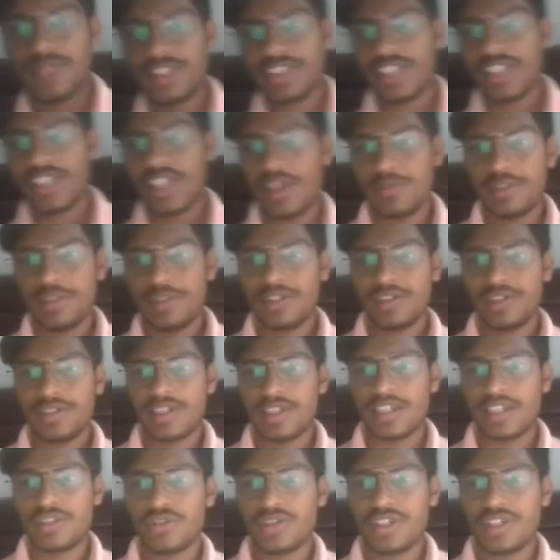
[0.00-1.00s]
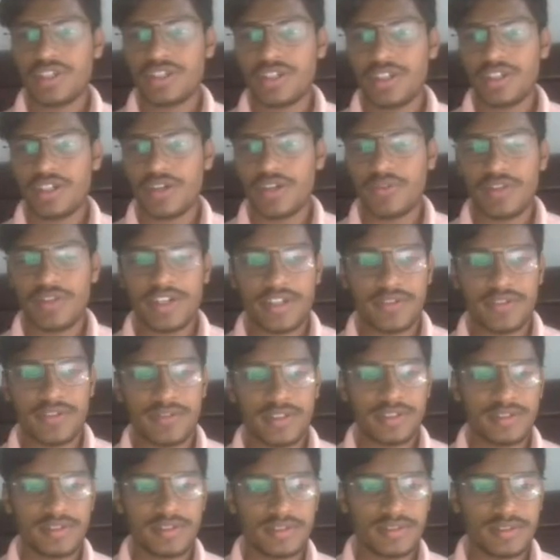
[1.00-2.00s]
which came in educational round
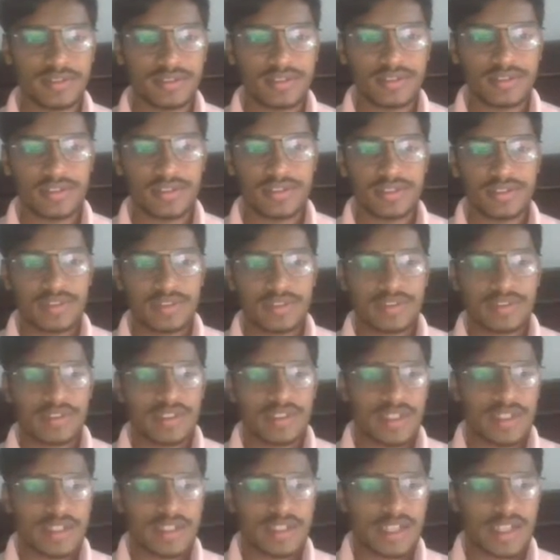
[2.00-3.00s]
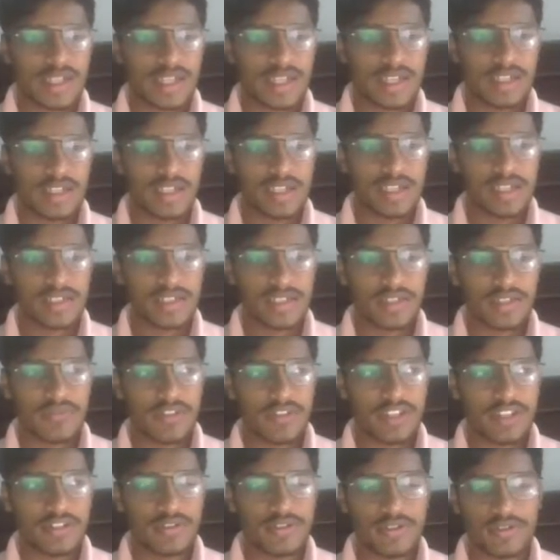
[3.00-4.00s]
81, and it's a
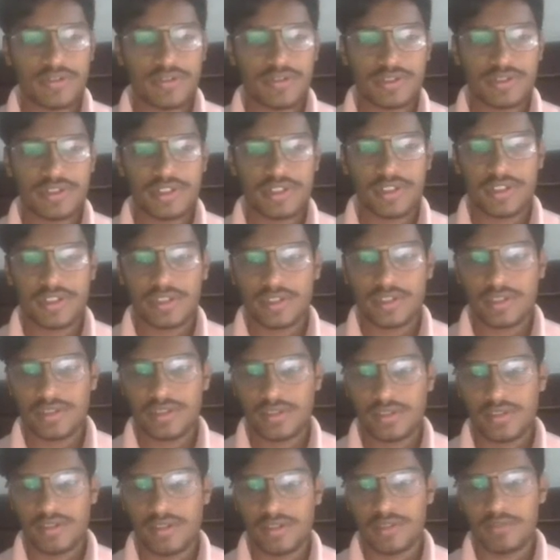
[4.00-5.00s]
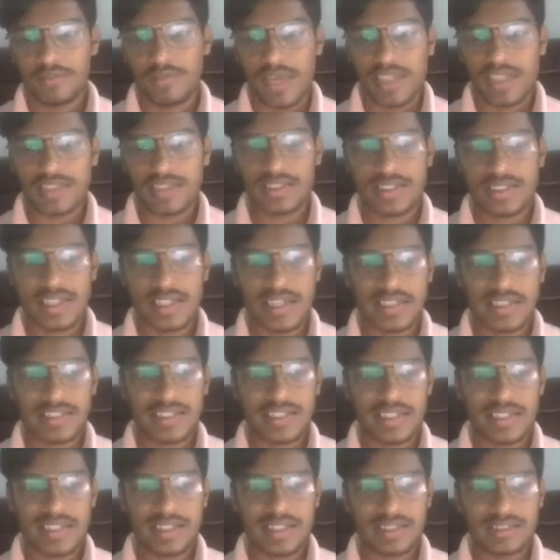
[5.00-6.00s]
very good question on maths tag,
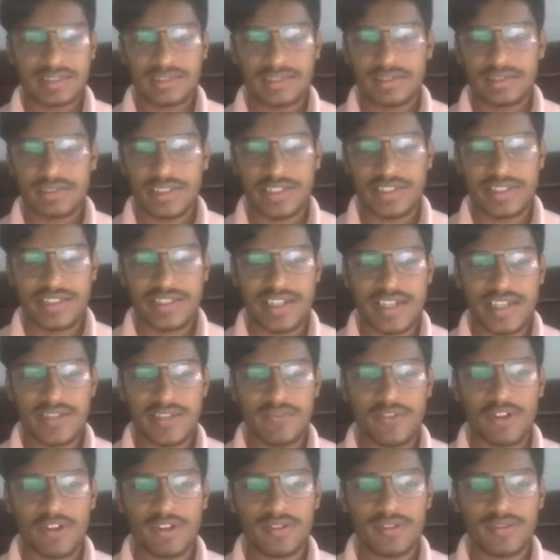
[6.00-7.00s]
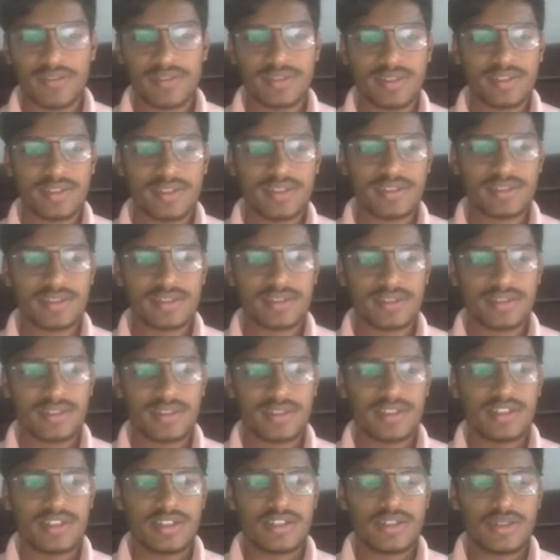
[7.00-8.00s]
and it involves
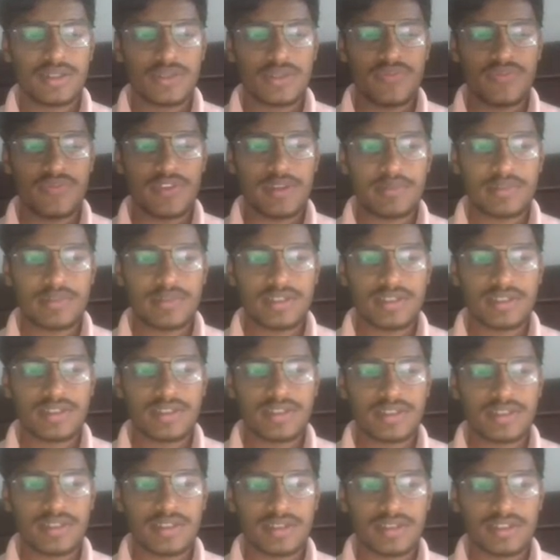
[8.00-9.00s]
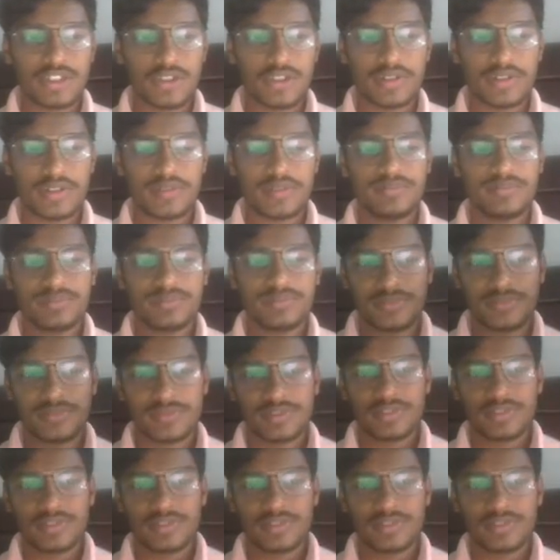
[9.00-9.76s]
two famous theorem,